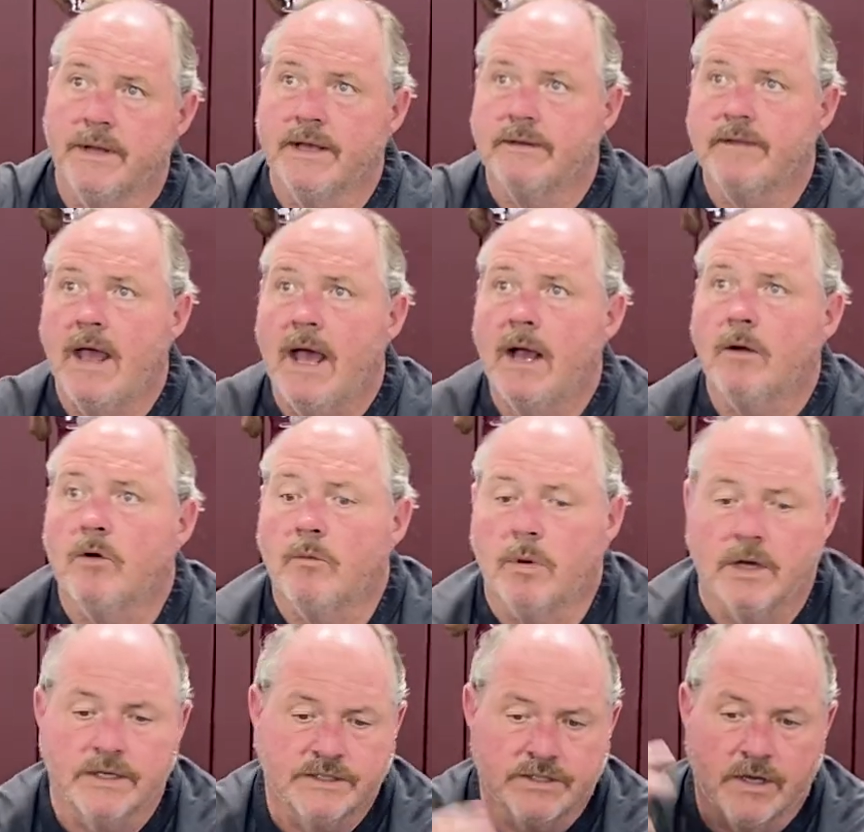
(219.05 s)
be at tackle,
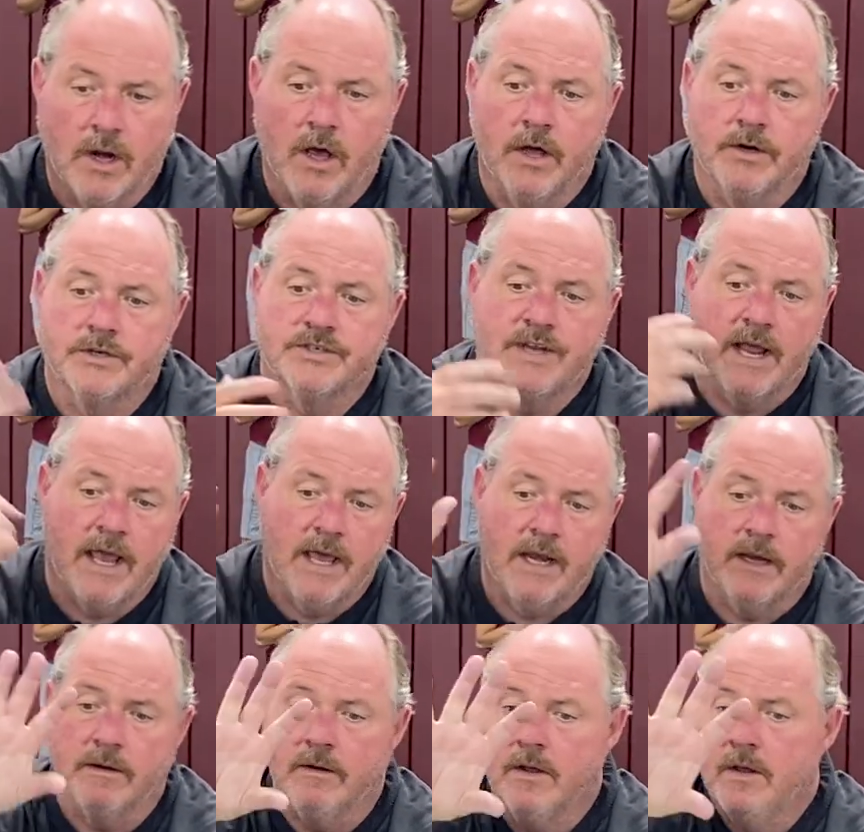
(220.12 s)
because he's going to
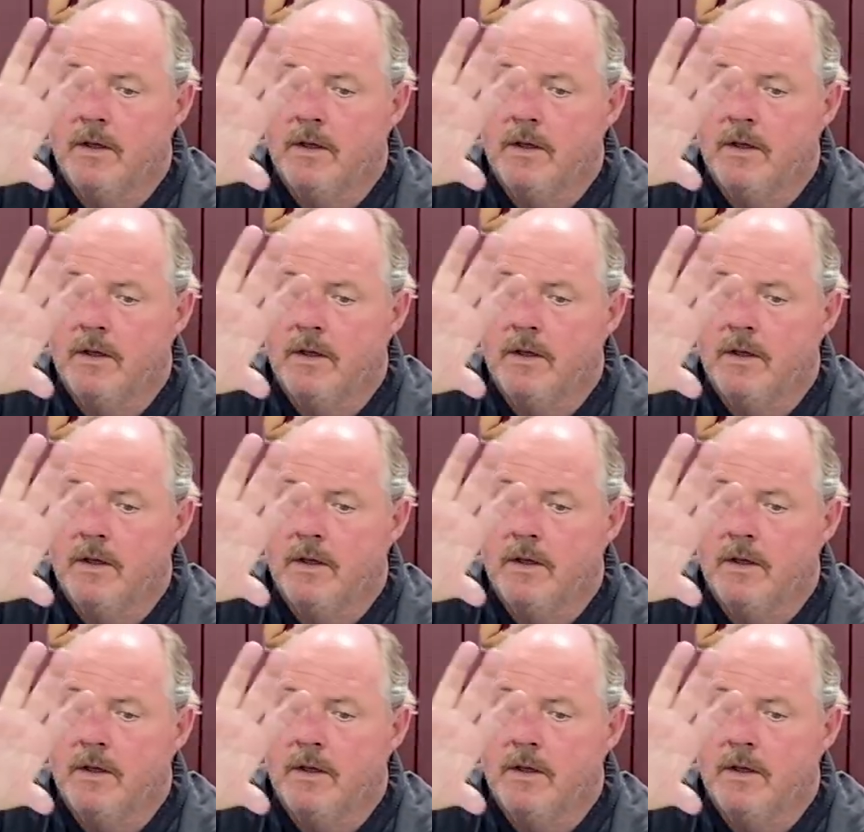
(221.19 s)
understand and